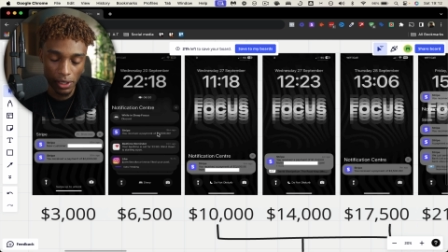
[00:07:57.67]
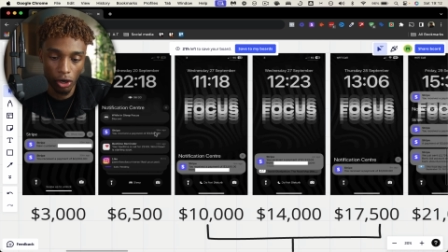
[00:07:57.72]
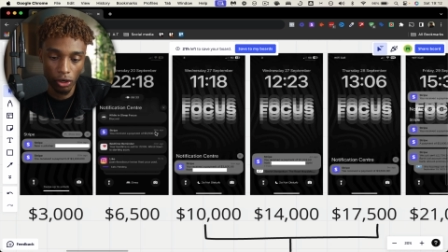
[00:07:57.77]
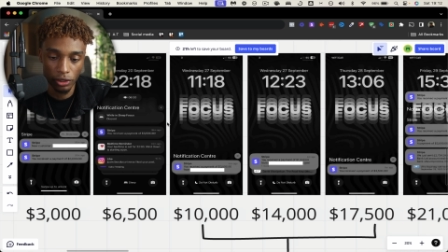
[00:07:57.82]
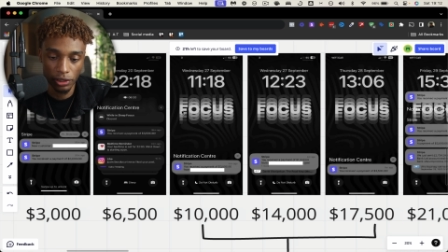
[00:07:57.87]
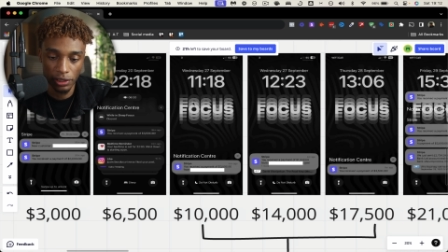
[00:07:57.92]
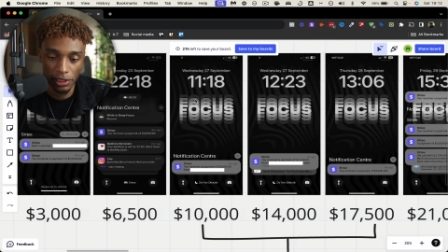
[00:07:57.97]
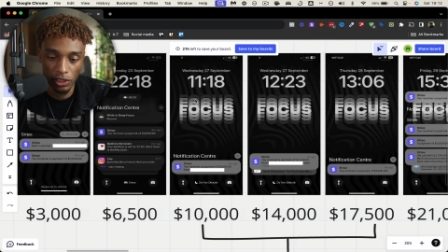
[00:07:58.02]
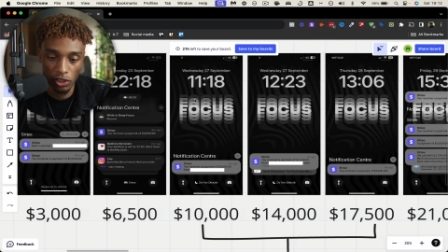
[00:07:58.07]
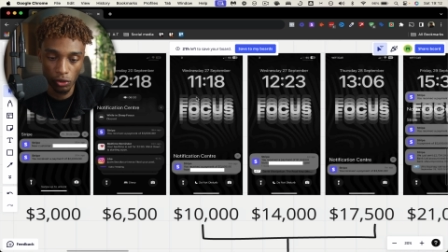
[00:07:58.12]

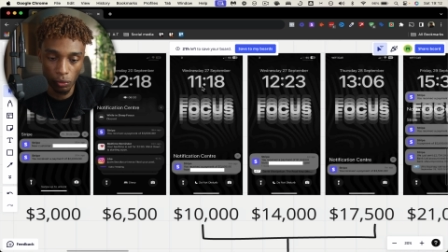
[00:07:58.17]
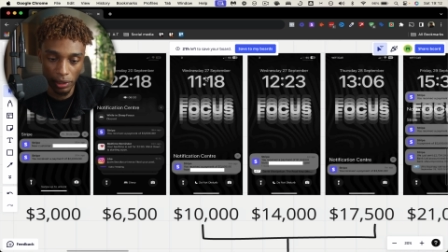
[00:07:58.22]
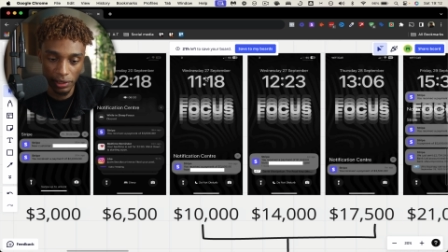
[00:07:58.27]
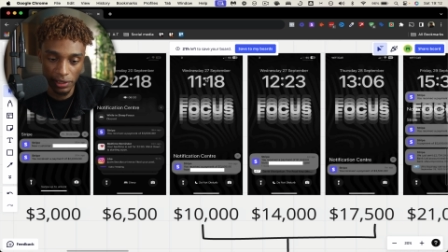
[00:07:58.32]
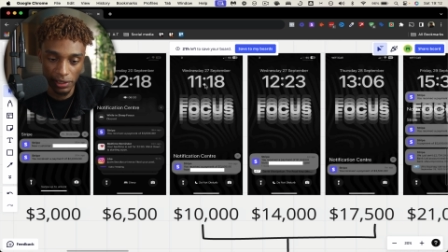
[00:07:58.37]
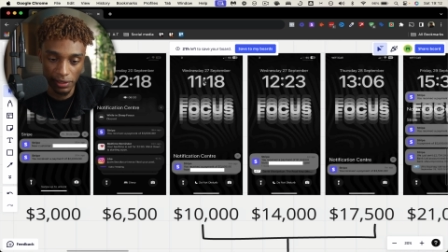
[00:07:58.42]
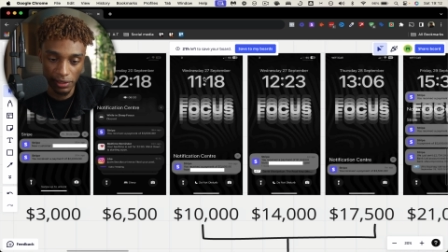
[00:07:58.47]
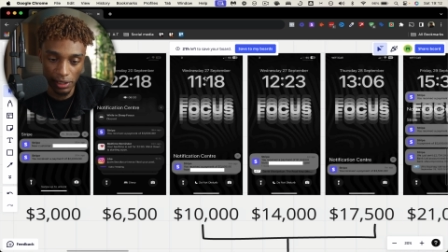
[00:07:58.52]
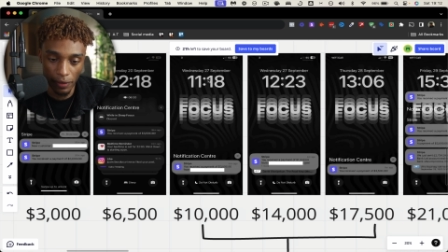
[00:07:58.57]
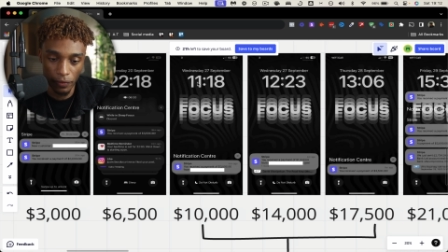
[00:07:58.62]
on the
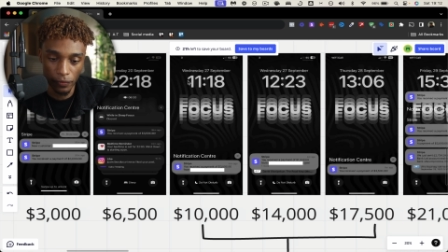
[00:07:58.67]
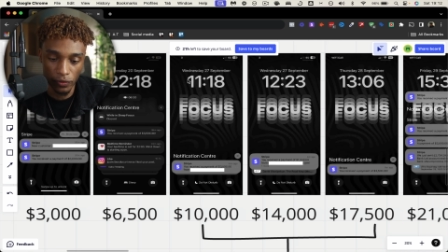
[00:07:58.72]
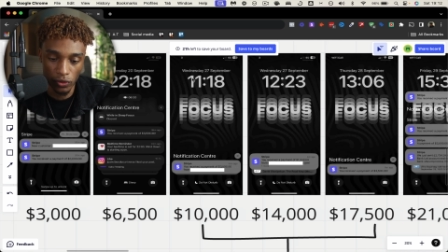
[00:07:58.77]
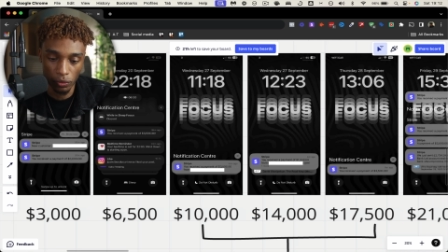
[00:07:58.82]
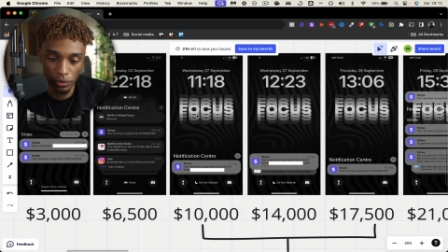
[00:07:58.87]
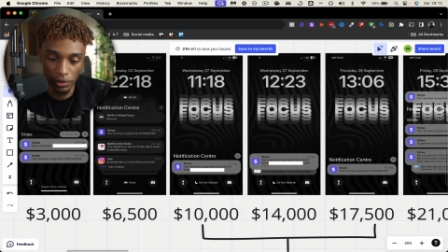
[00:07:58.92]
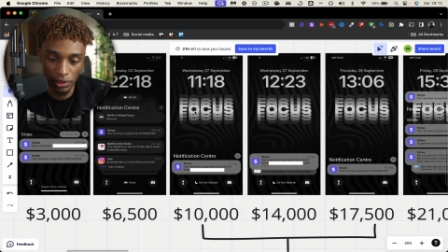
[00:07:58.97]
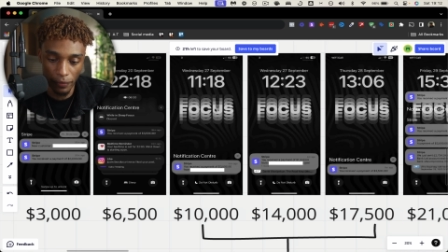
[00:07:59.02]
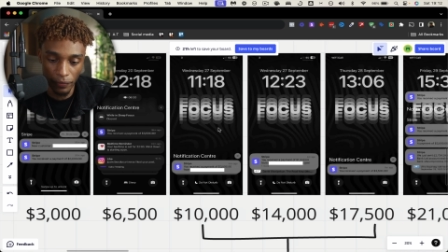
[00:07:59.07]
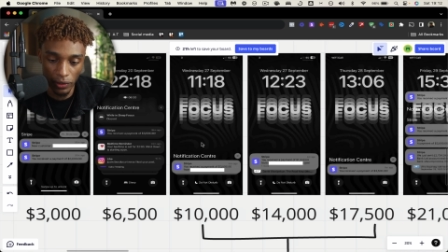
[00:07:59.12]
27th so
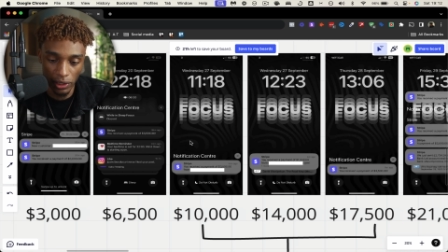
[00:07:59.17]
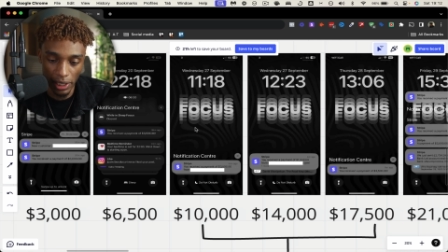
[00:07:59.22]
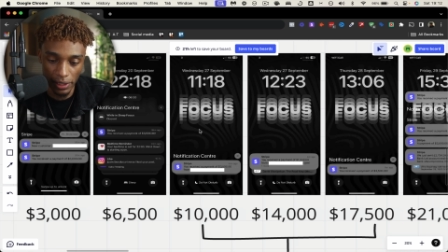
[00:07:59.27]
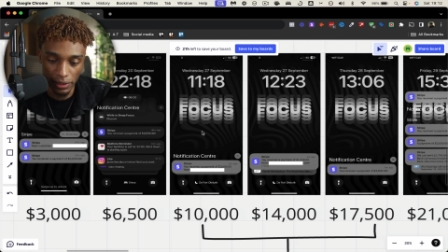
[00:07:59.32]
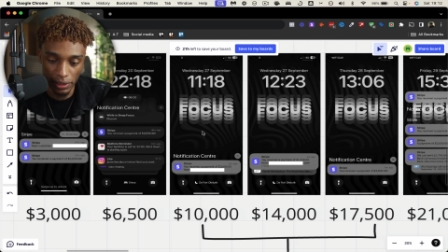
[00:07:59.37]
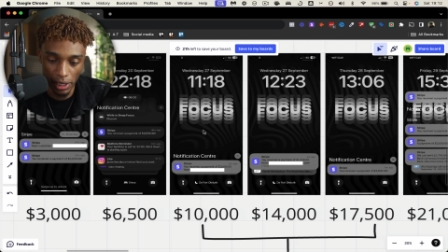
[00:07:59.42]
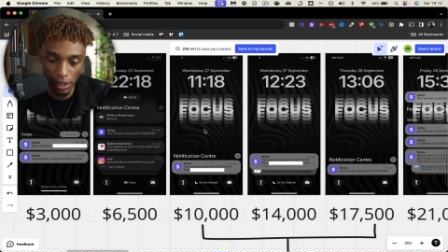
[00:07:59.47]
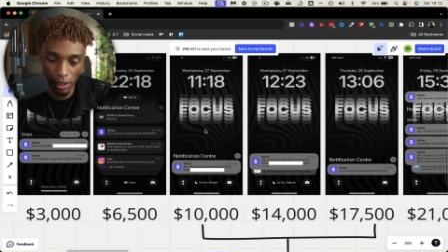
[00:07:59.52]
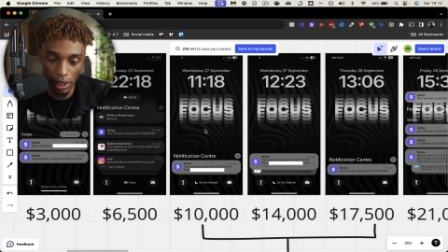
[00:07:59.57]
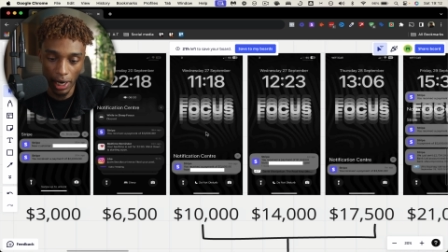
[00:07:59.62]
seven days
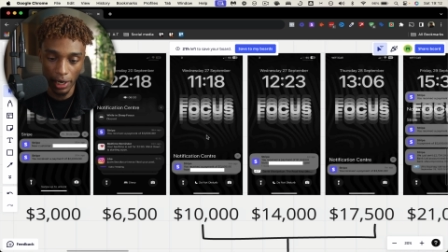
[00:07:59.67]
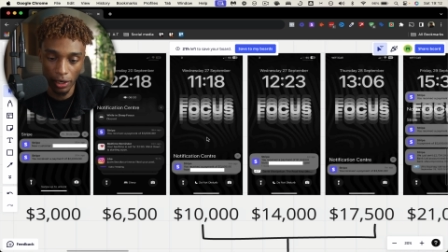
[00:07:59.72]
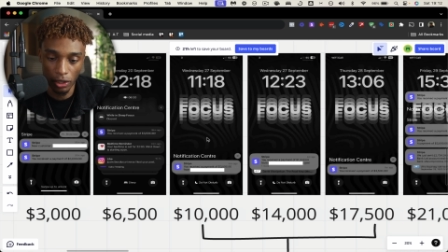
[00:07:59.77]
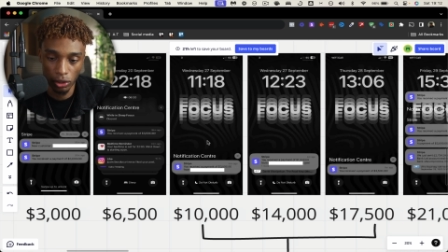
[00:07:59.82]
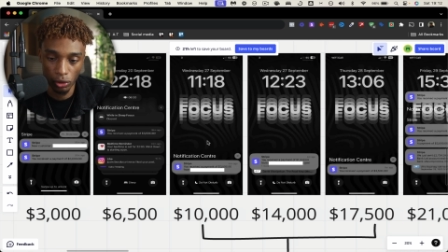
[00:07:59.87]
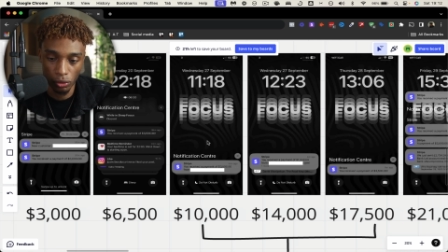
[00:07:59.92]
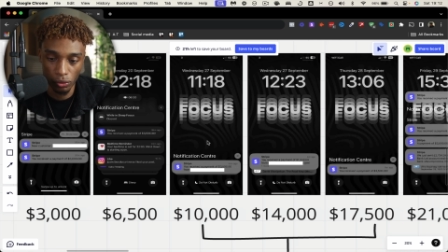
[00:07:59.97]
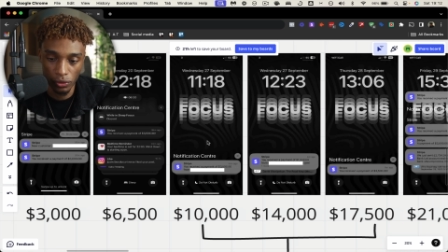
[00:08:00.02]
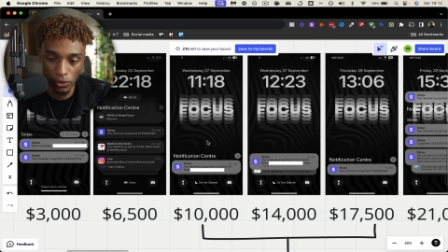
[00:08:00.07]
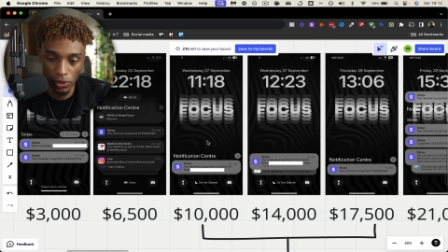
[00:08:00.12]
later i
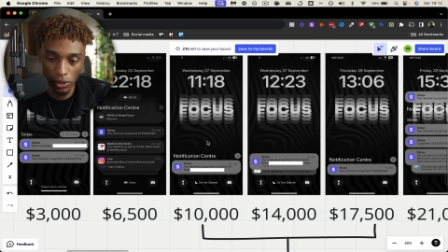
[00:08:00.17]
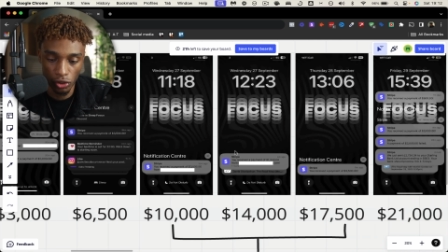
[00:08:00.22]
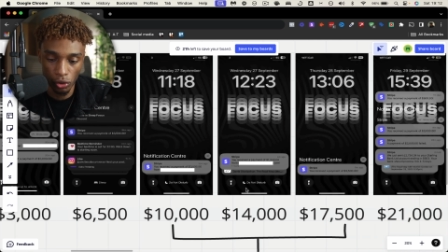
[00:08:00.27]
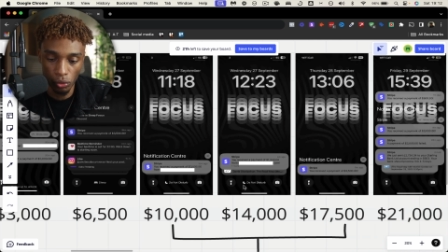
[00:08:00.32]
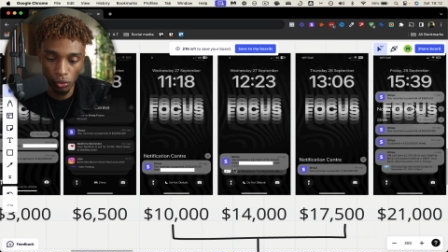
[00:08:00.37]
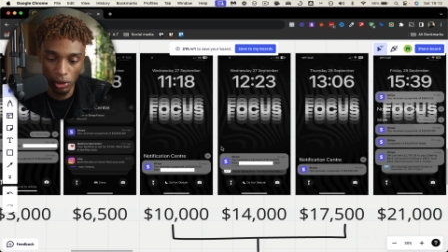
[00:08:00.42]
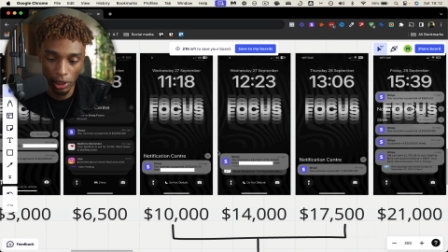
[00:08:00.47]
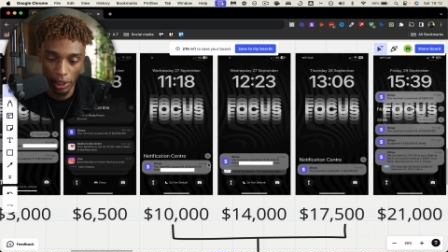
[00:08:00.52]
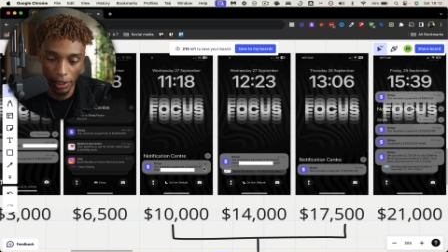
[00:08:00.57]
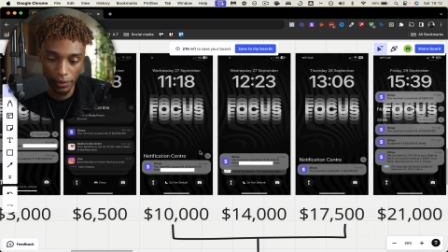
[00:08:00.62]
closed
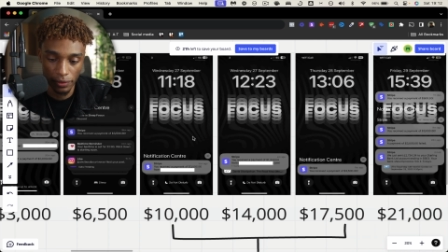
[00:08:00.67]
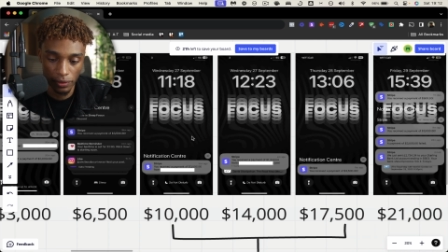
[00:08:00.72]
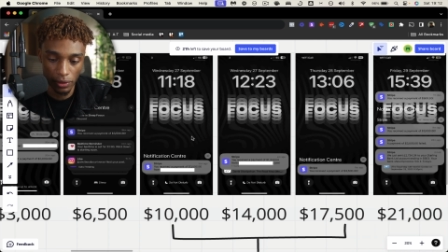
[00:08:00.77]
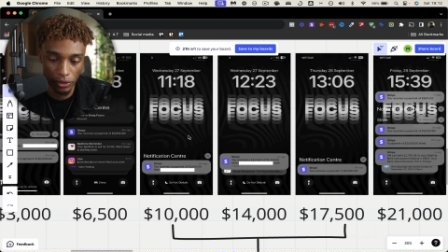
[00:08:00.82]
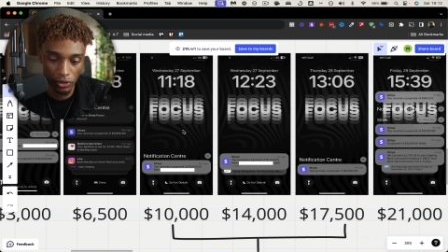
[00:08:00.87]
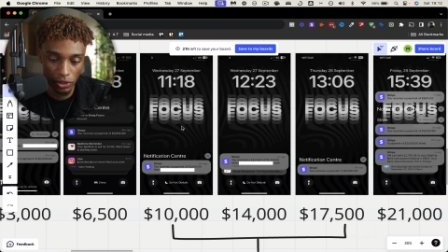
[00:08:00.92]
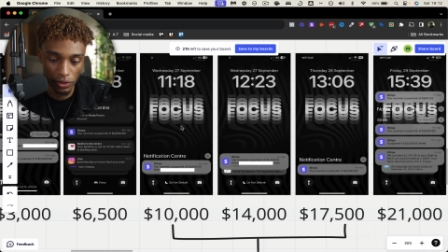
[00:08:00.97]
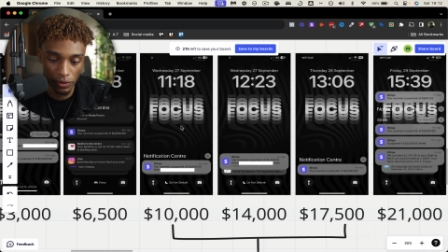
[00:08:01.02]
two clients so as